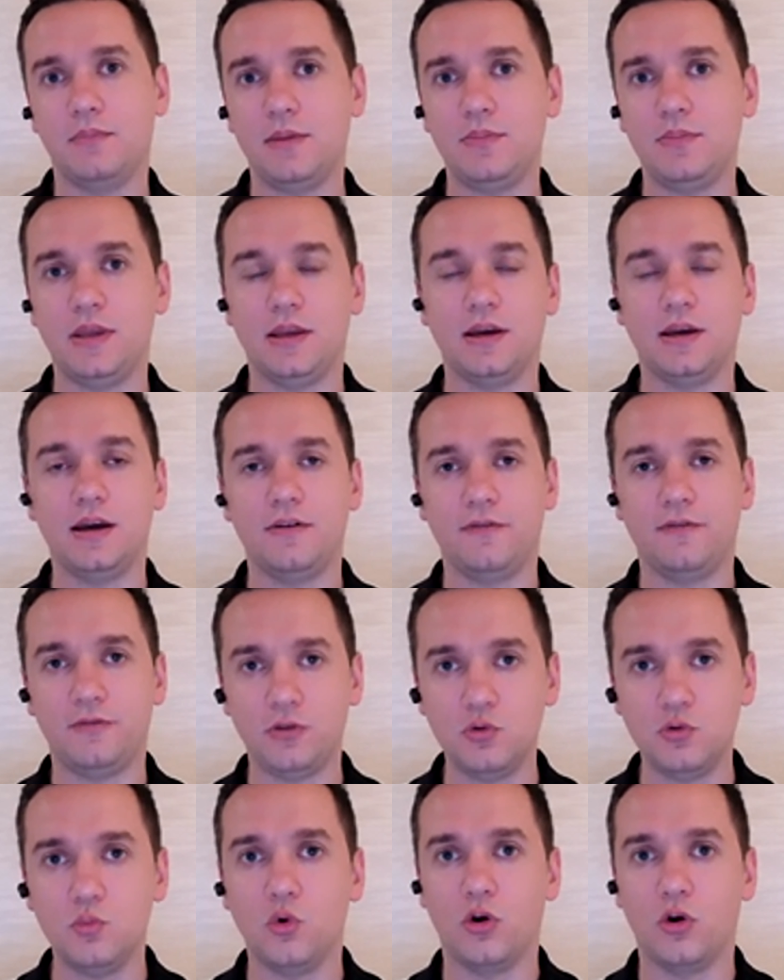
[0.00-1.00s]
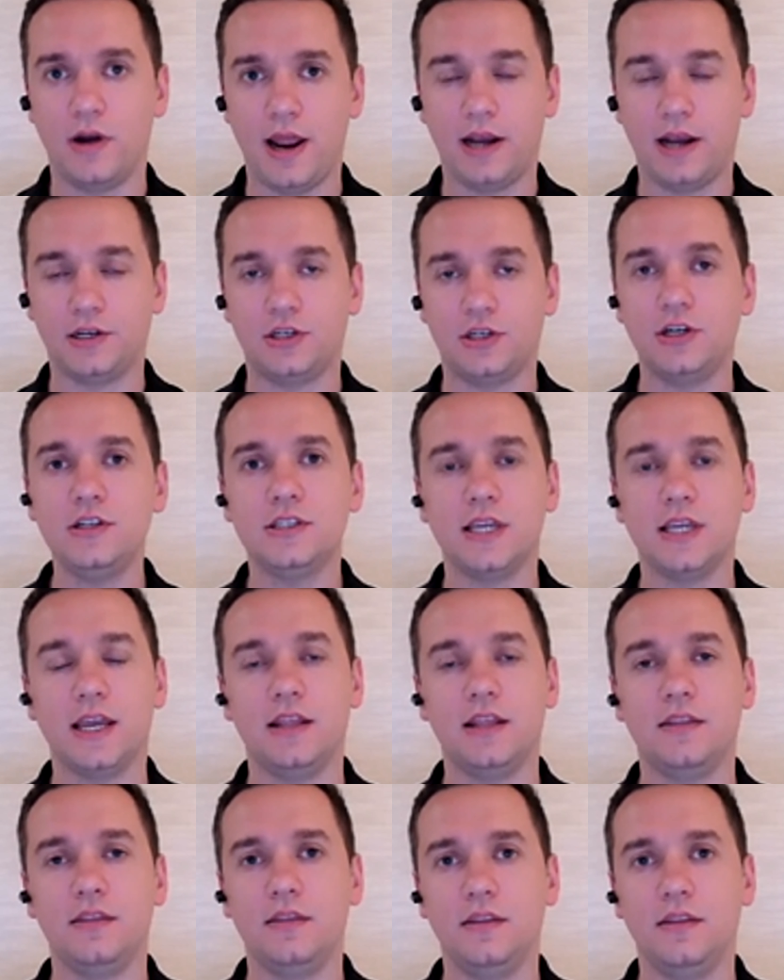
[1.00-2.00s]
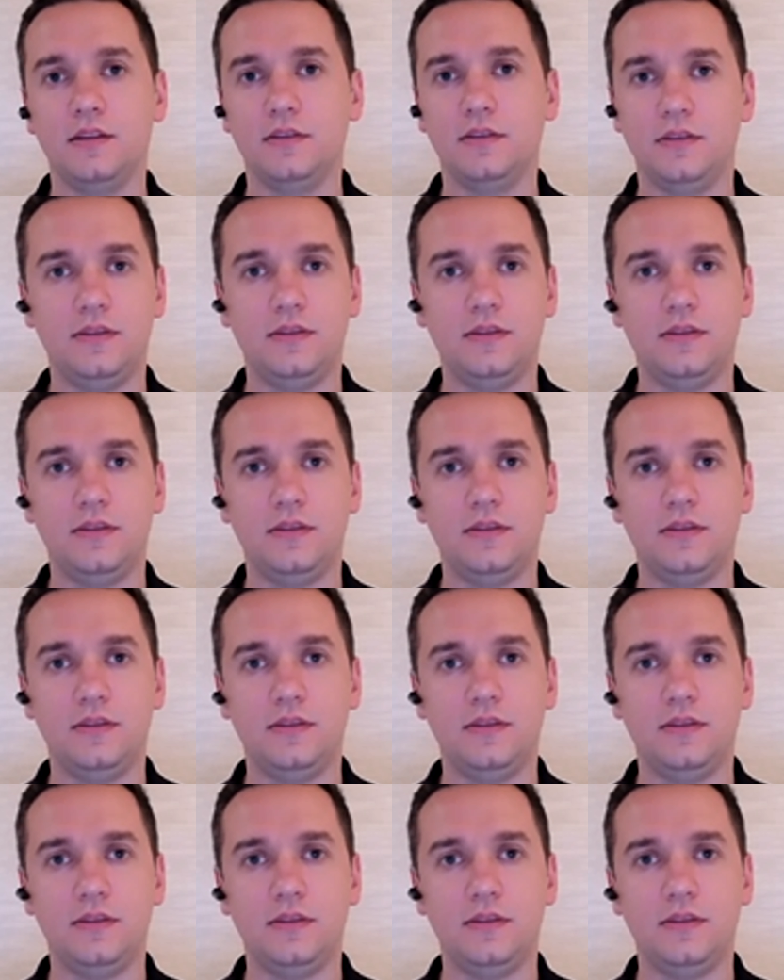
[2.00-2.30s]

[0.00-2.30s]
maybe few more actors, and